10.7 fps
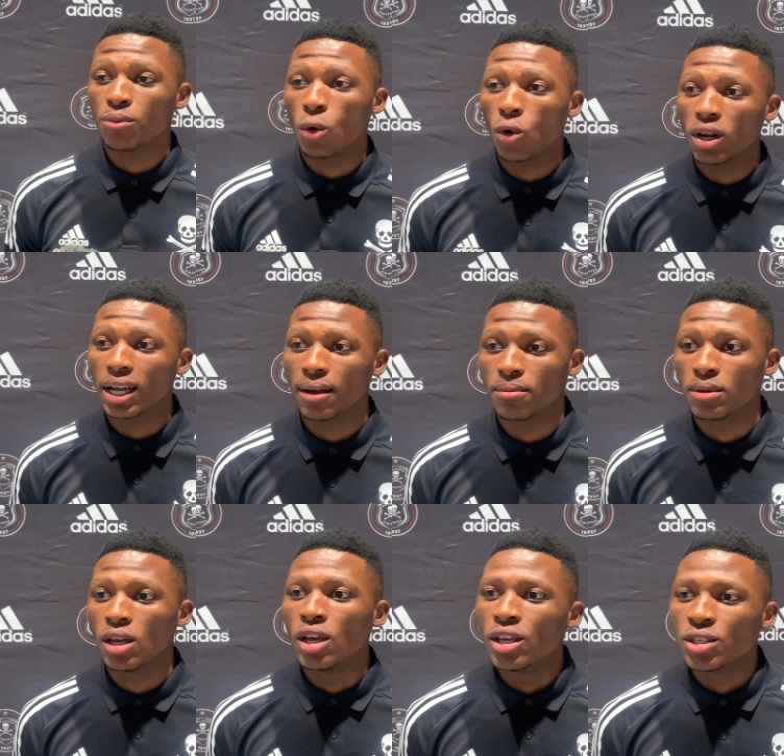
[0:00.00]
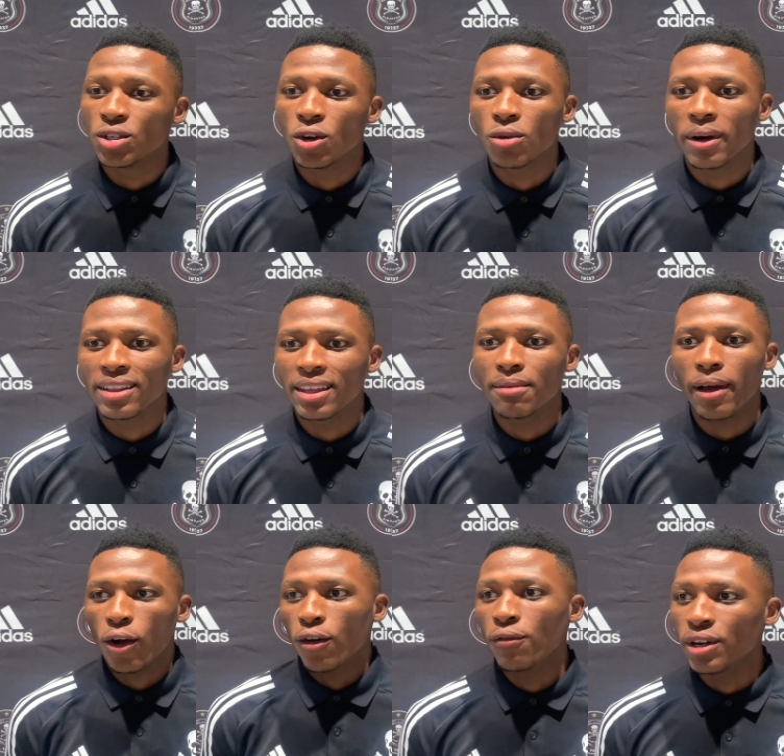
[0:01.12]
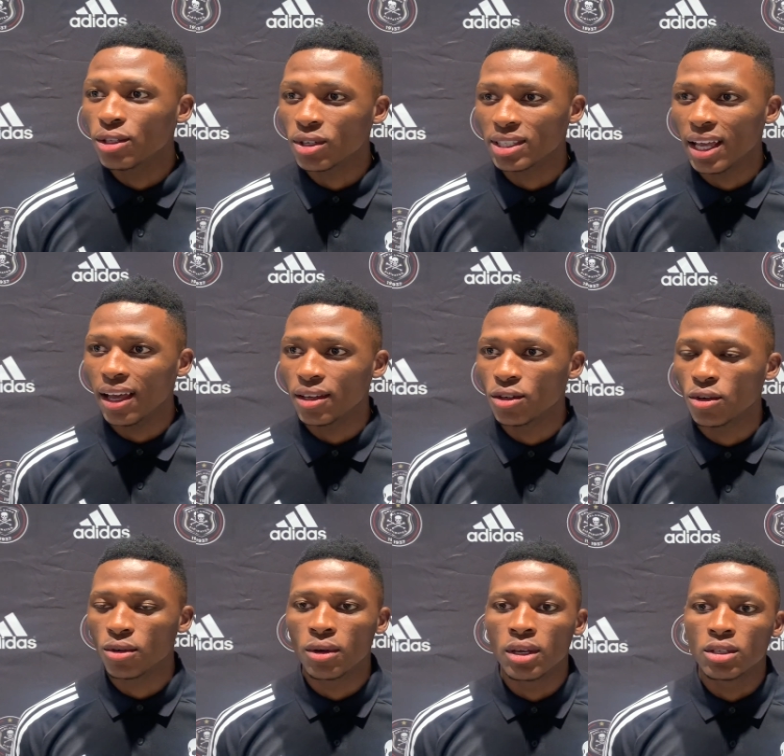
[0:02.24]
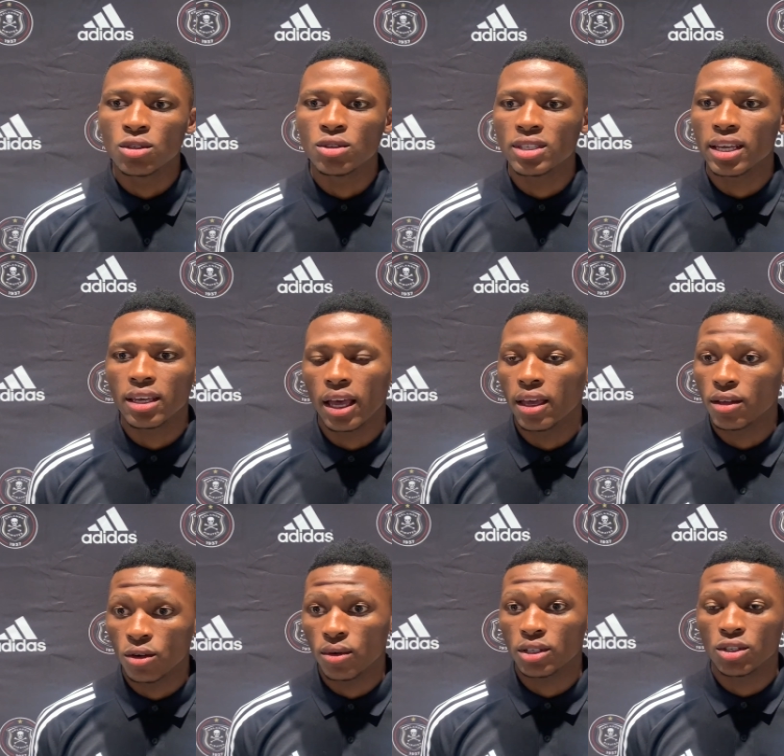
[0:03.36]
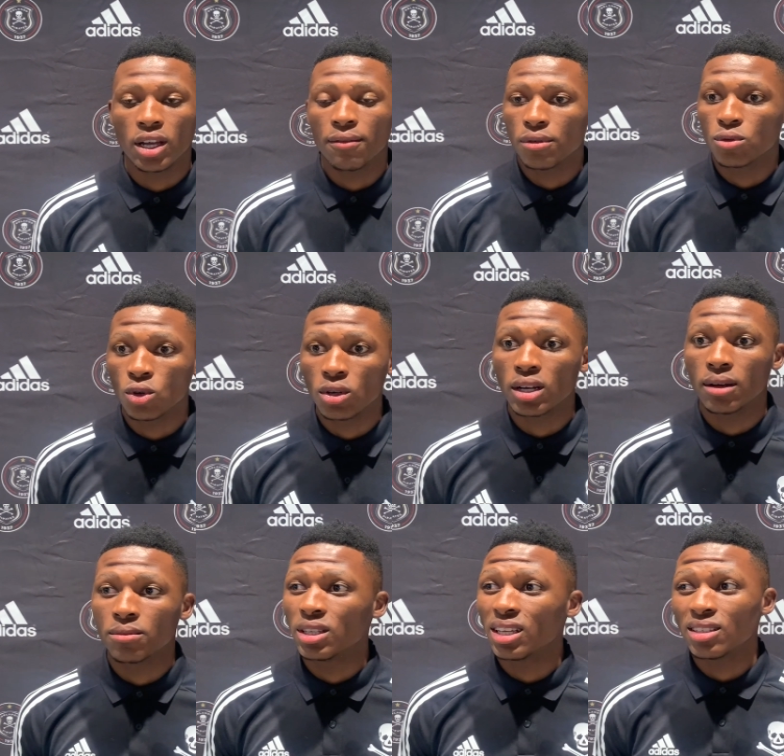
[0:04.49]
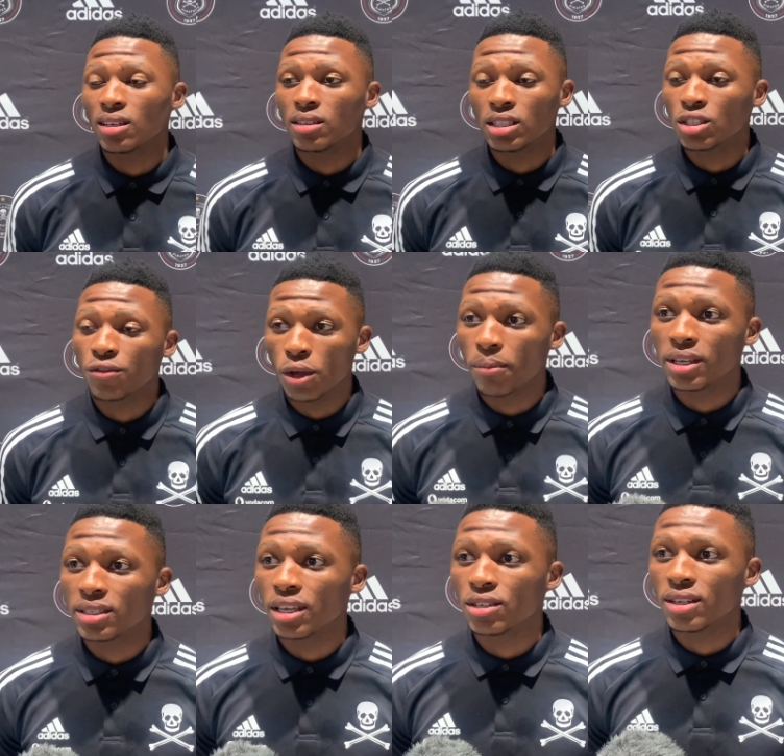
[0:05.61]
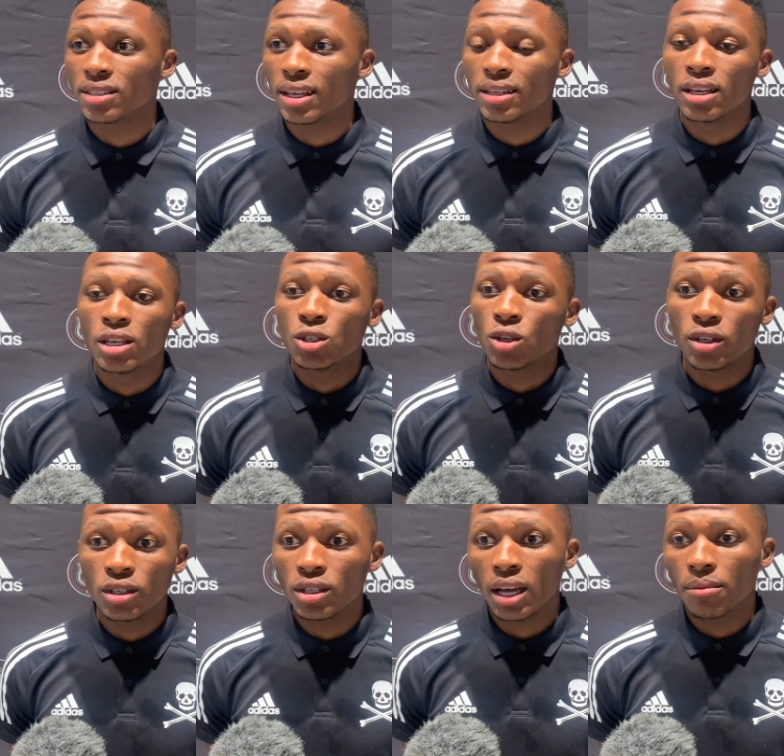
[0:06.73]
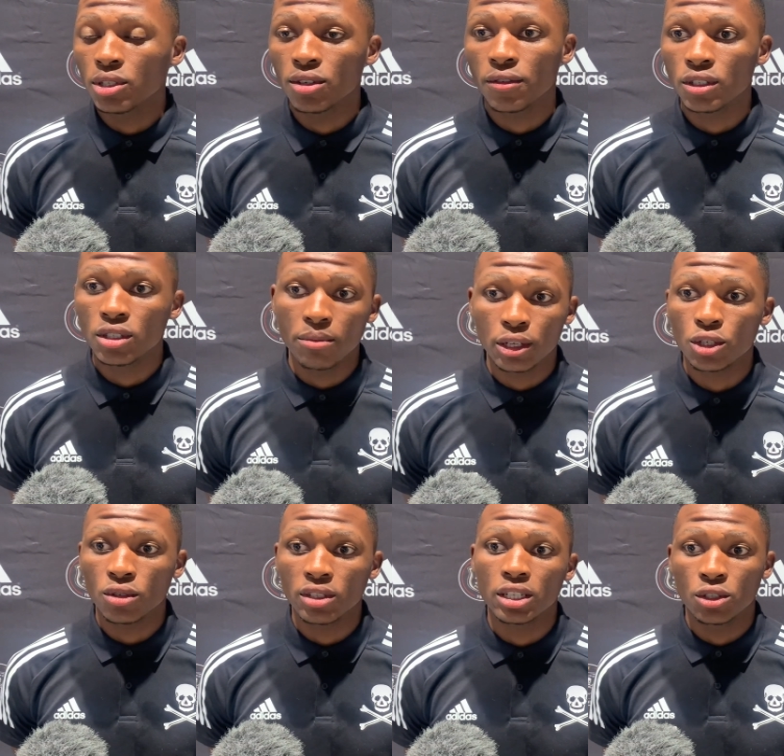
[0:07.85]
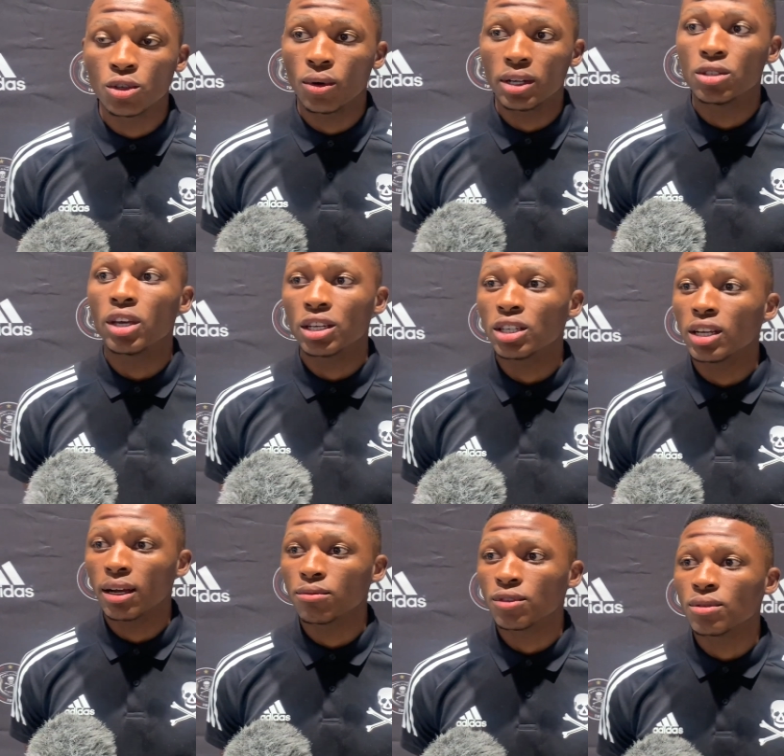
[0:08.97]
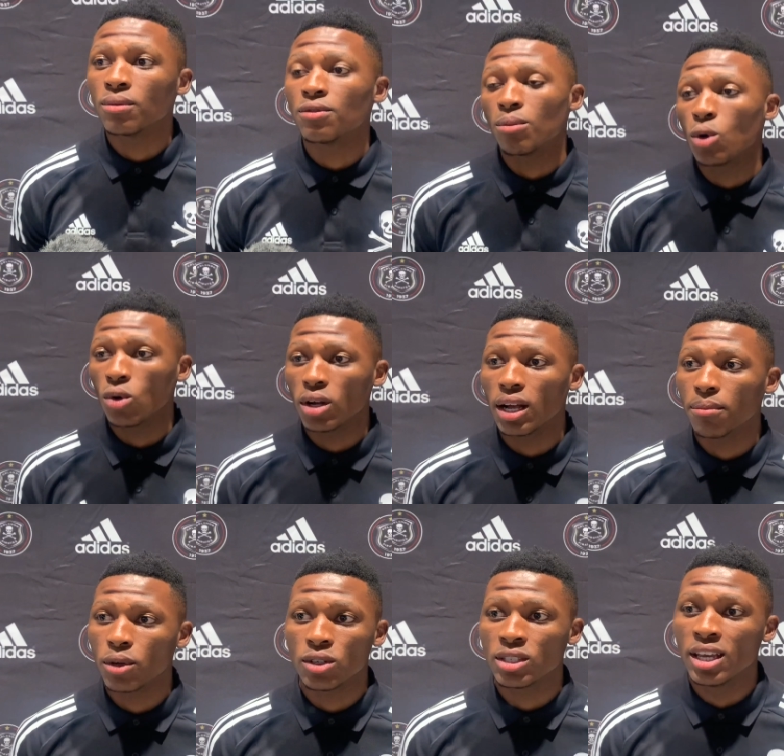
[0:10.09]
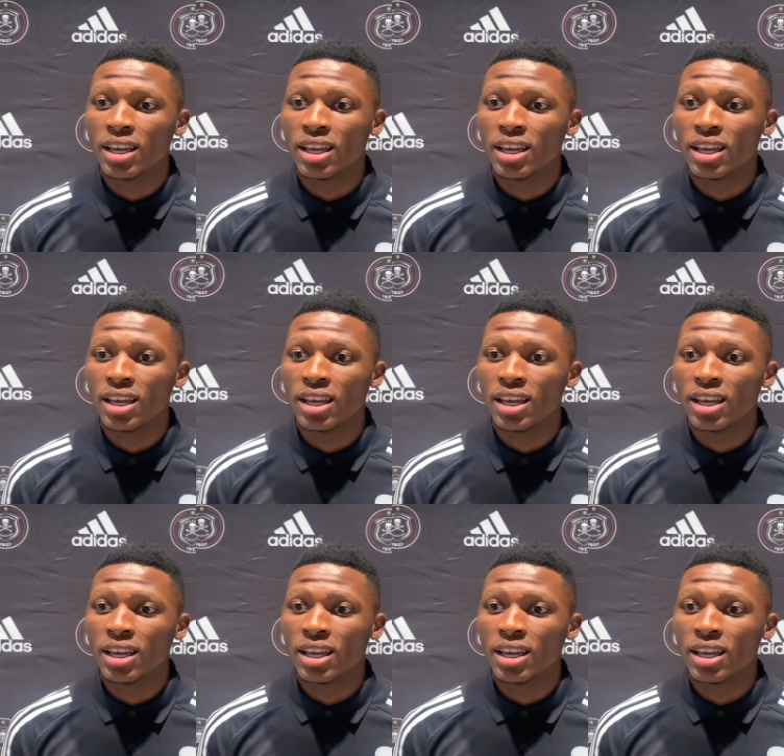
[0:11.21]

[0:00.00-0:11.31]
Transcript: the World Cup. So by then my confidence was high, to say, hey, you know what, you come from the World Cup. That's a very big stage, you understand? So you need to come into the first team and show that, you know what, you actually come from the World Cup, because